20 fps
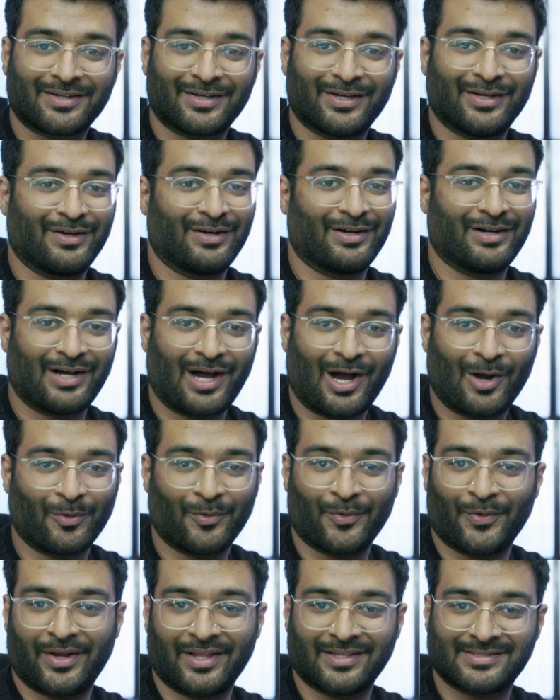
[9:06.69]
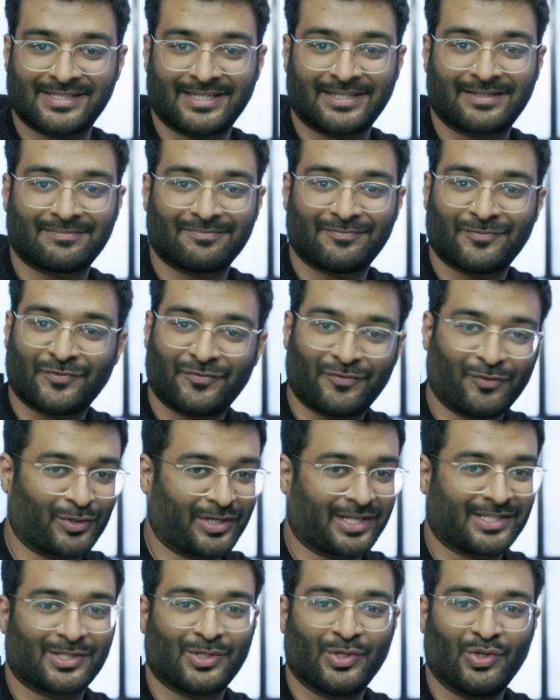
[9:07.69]
How good is it?
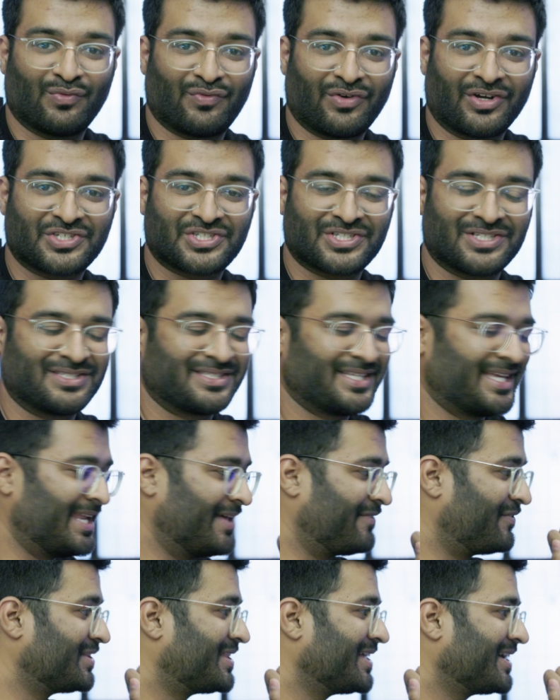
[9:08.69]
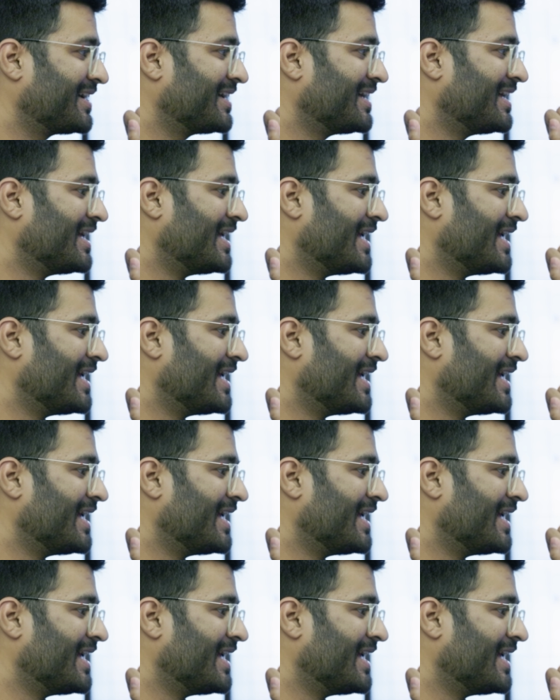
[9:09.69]
What are the new functions and everything?